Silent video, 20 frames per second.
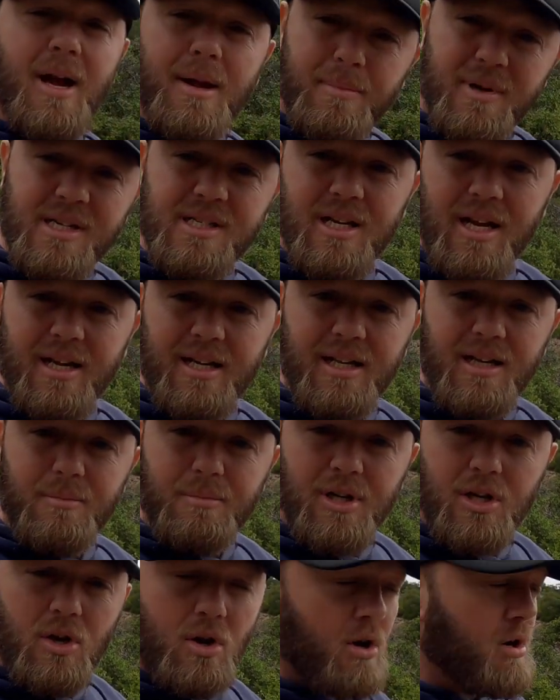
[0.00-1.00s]
may be slightly a
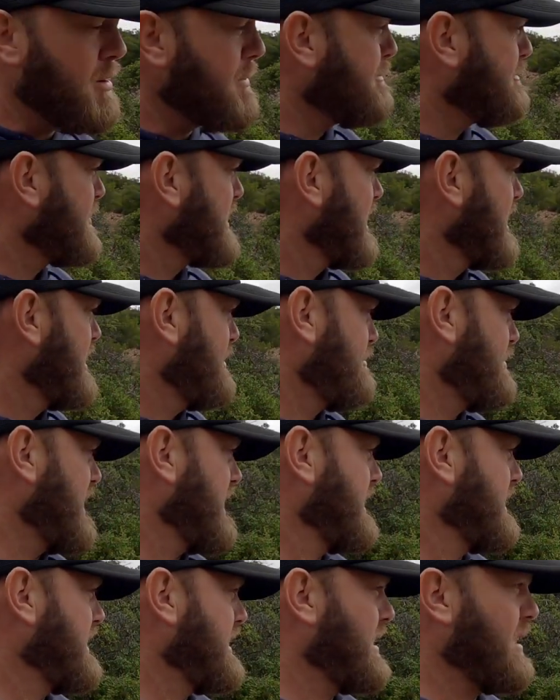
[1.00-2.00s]
bit long,
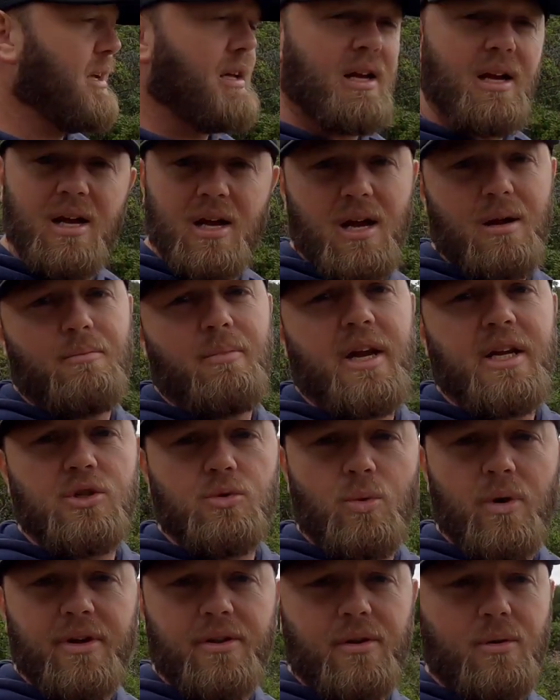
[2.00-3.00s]
but it's
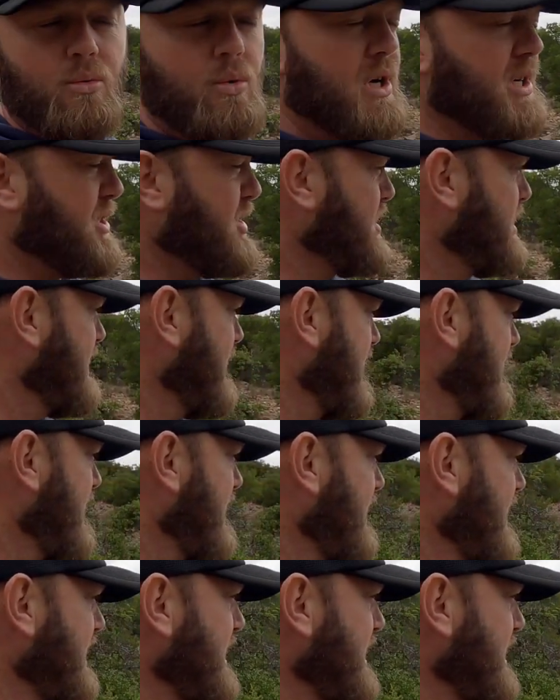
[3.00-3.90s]
worth a watch. There